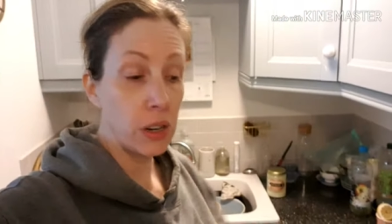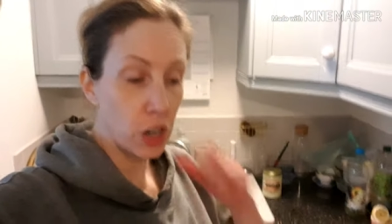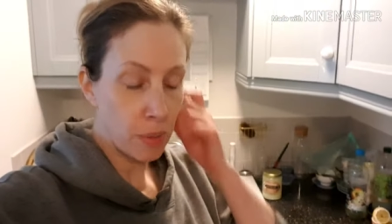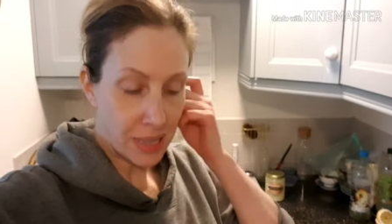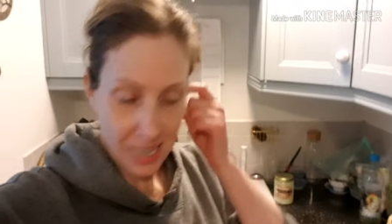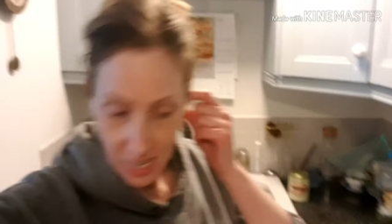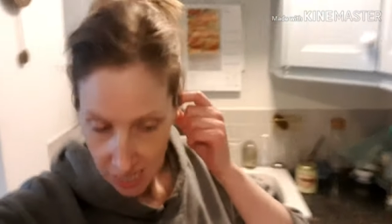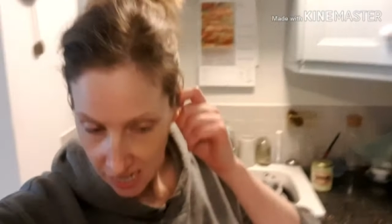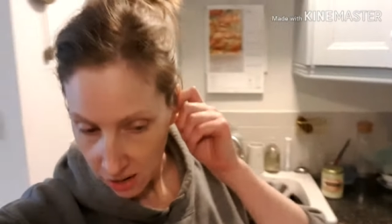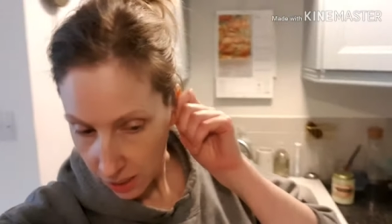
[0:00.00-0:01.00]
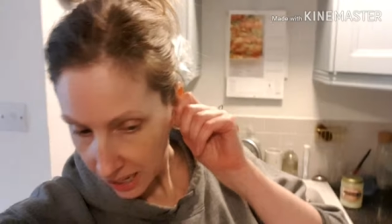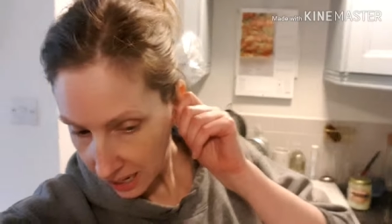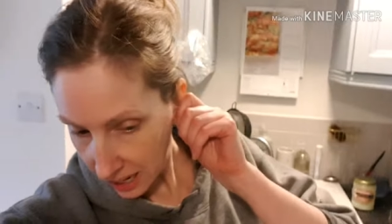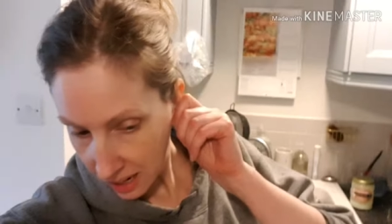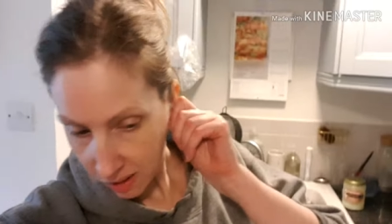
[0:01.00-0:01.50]
going to cook my dinner now. It
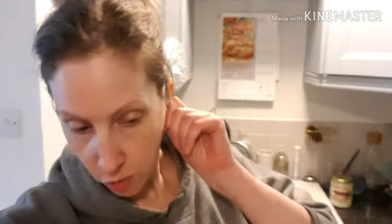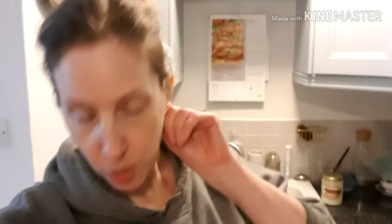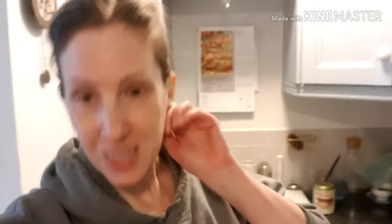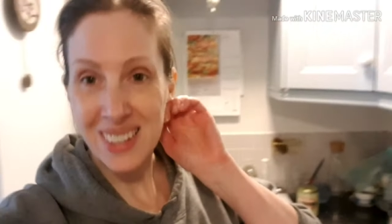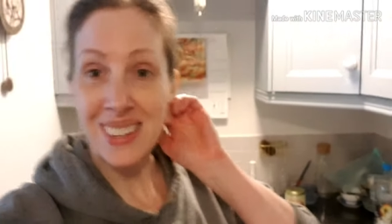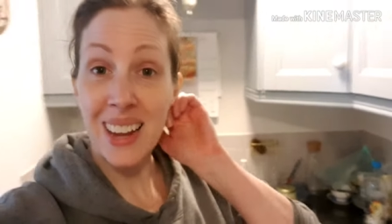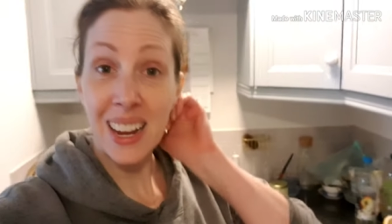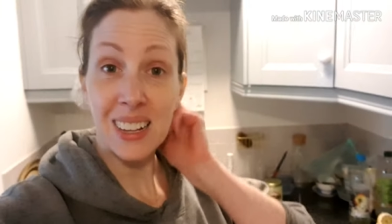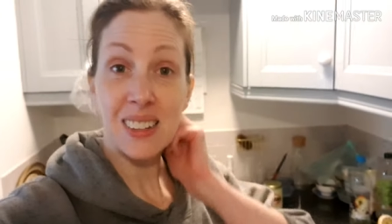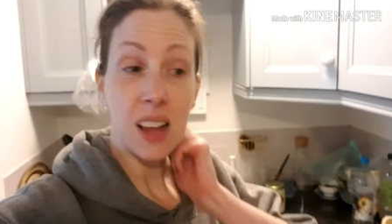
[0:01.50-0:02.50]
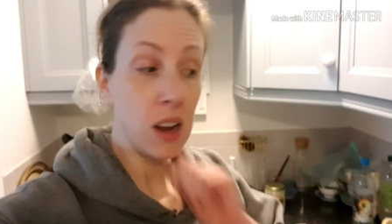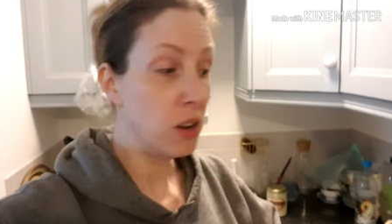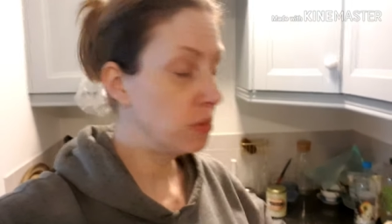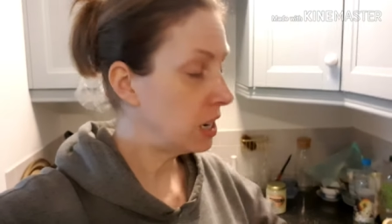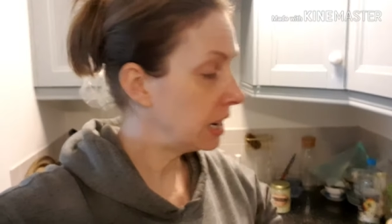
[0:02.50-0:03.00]
is half past six, so
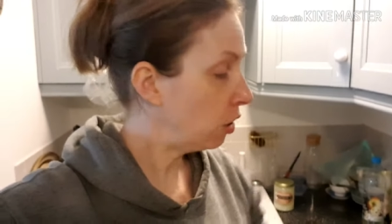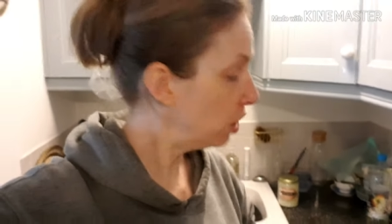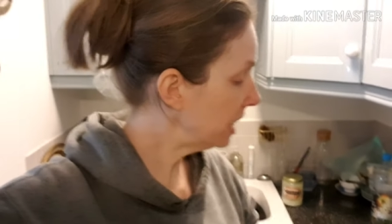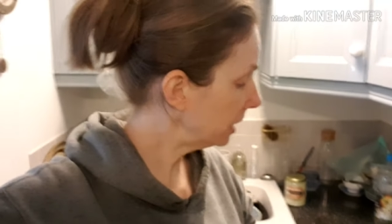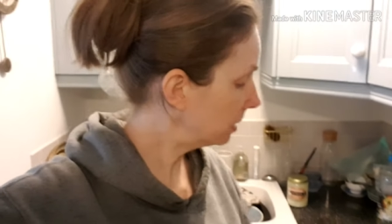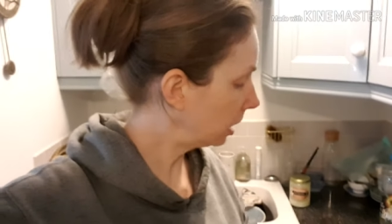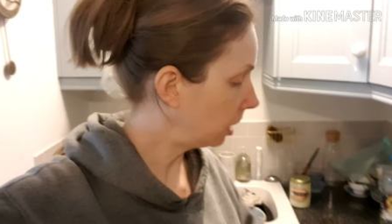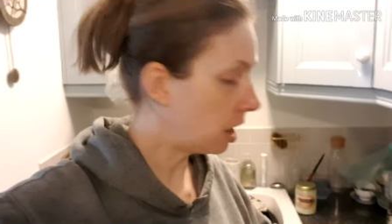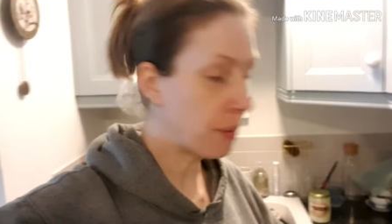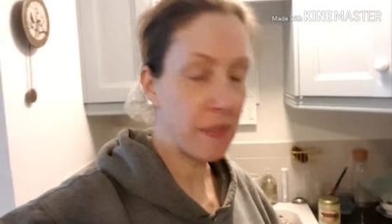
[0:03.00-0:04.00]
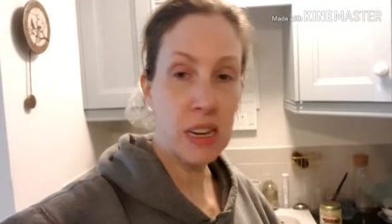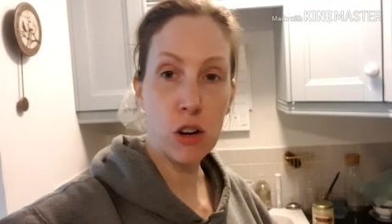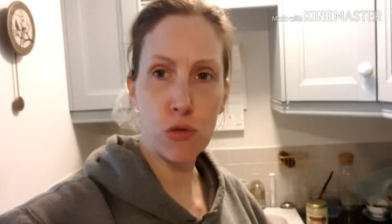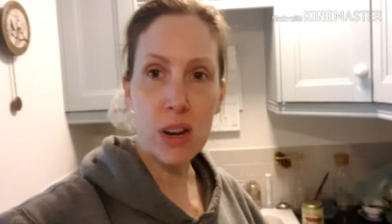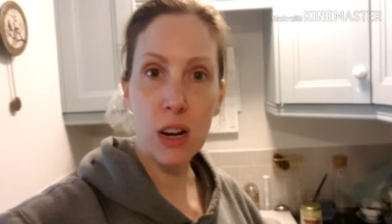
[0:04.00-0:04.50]
I'm going to get on it. I'm having
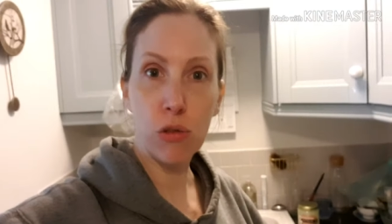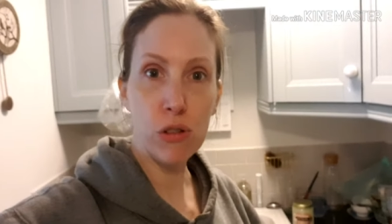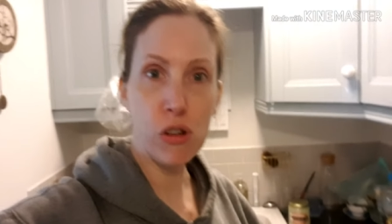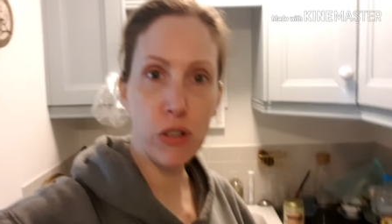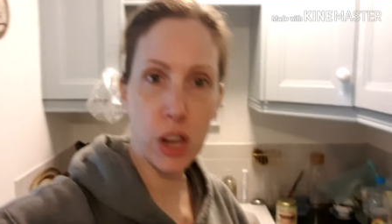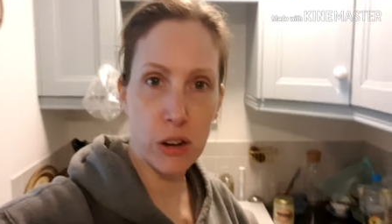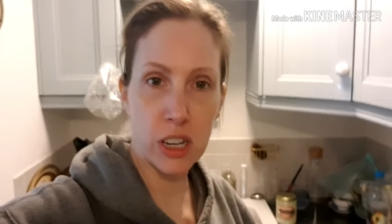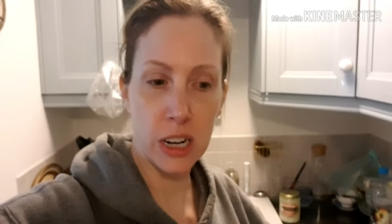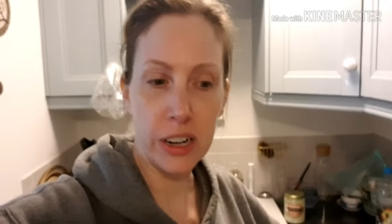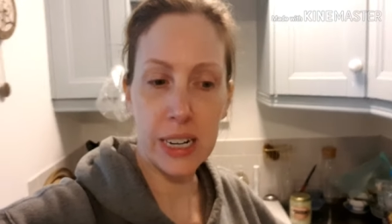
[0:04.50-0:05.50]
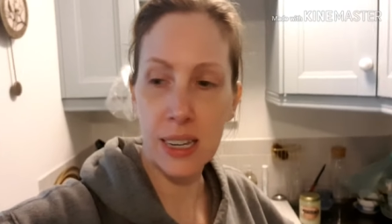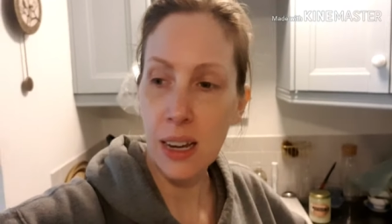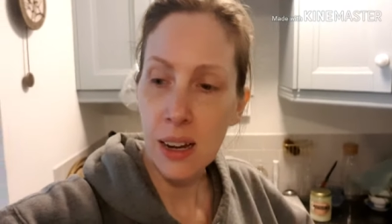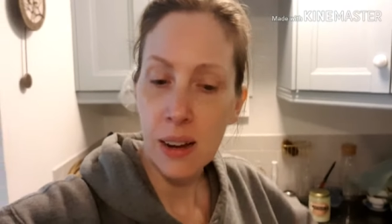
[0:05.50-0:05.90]
Greek risotto tonight.